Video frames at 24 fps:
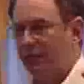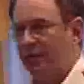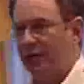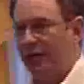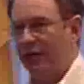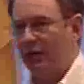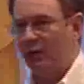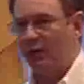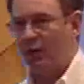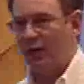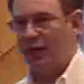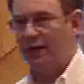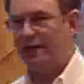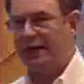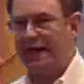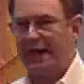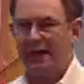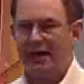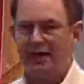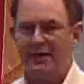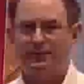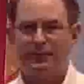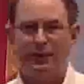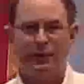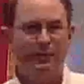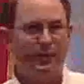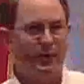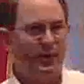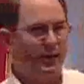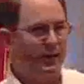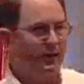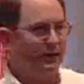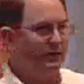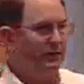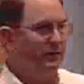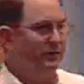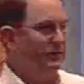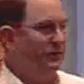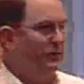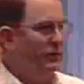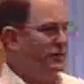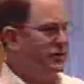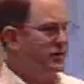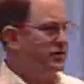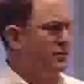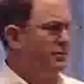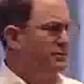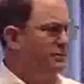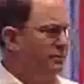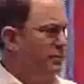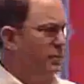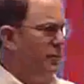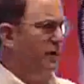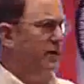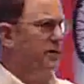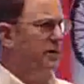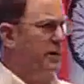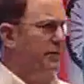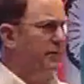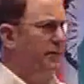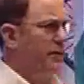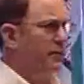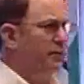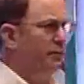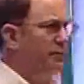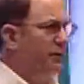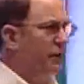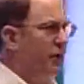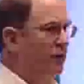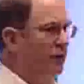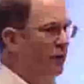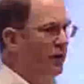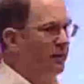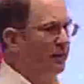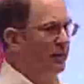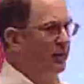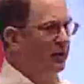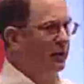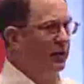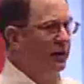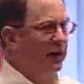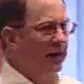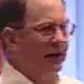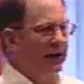at 1 gallon per minute, which is a pretty typical flow number,